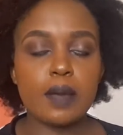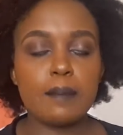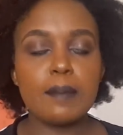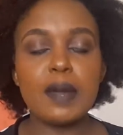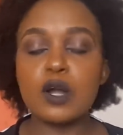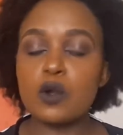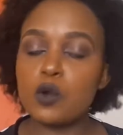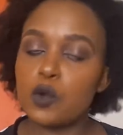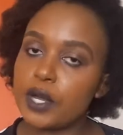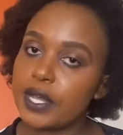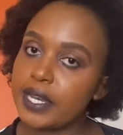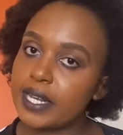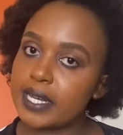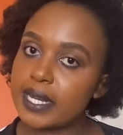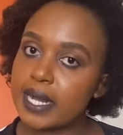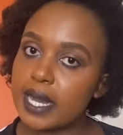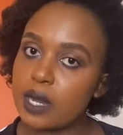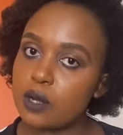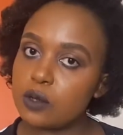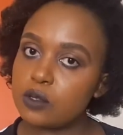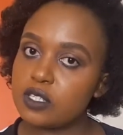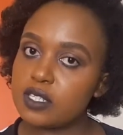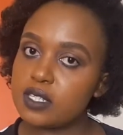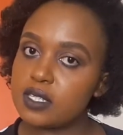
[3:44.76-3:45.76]
Makueni
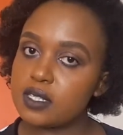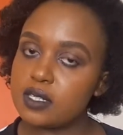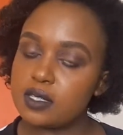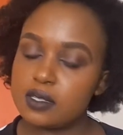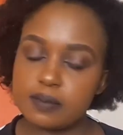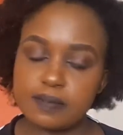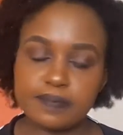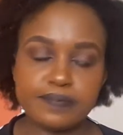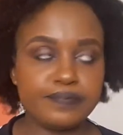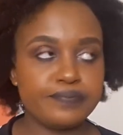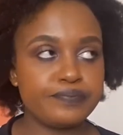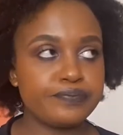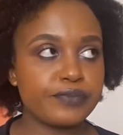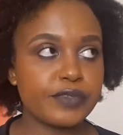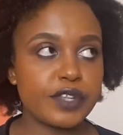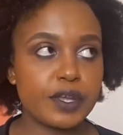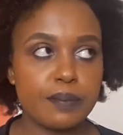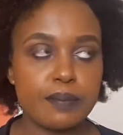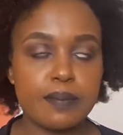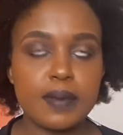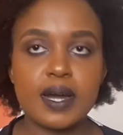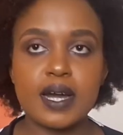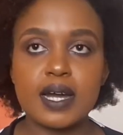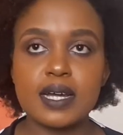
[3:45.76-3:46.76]
County.
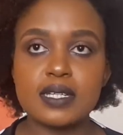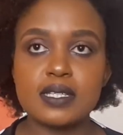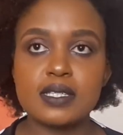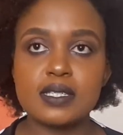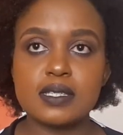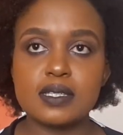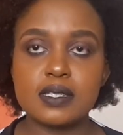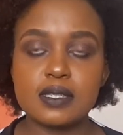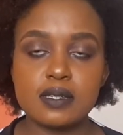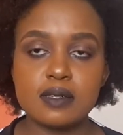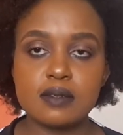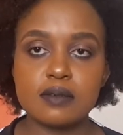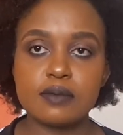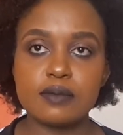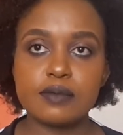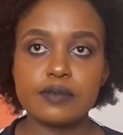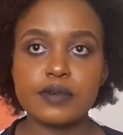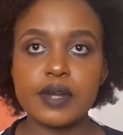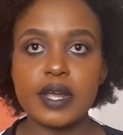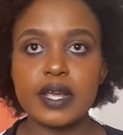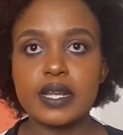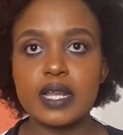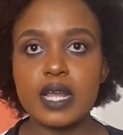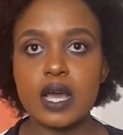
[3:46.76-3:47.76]
But
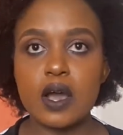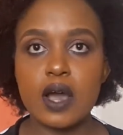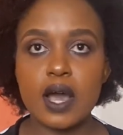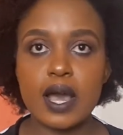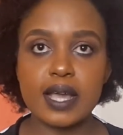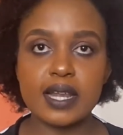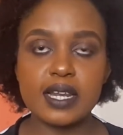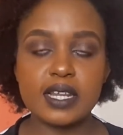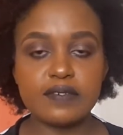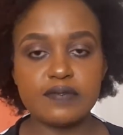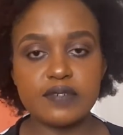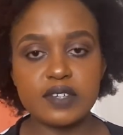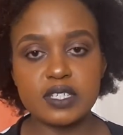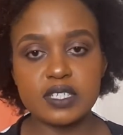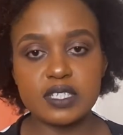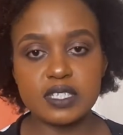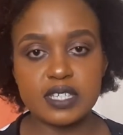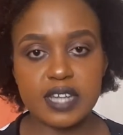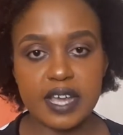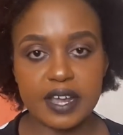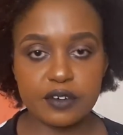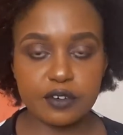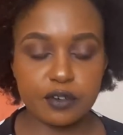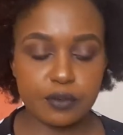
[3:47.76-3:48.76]
right now I live
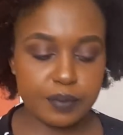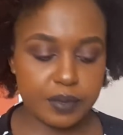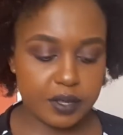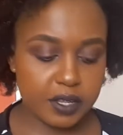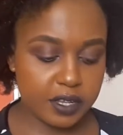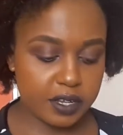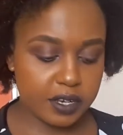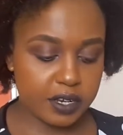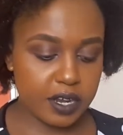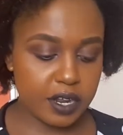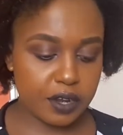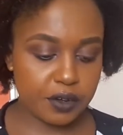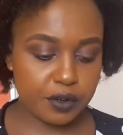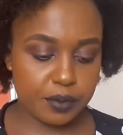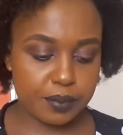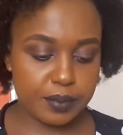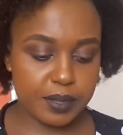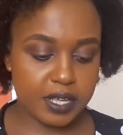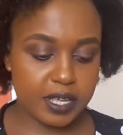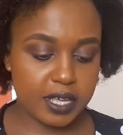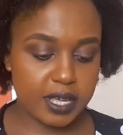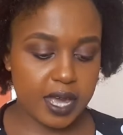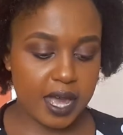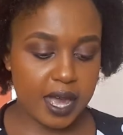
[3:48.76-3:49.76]
in Nairobi,
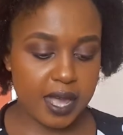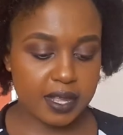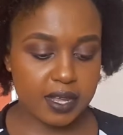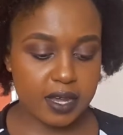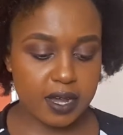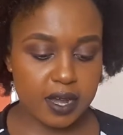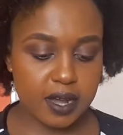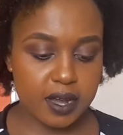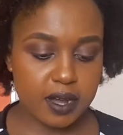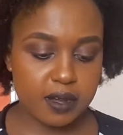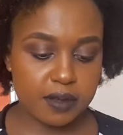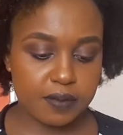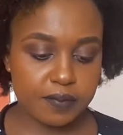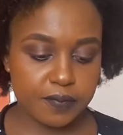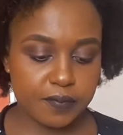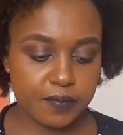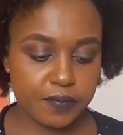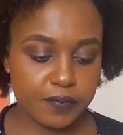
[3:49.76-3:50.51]
Nairobi, Kenya.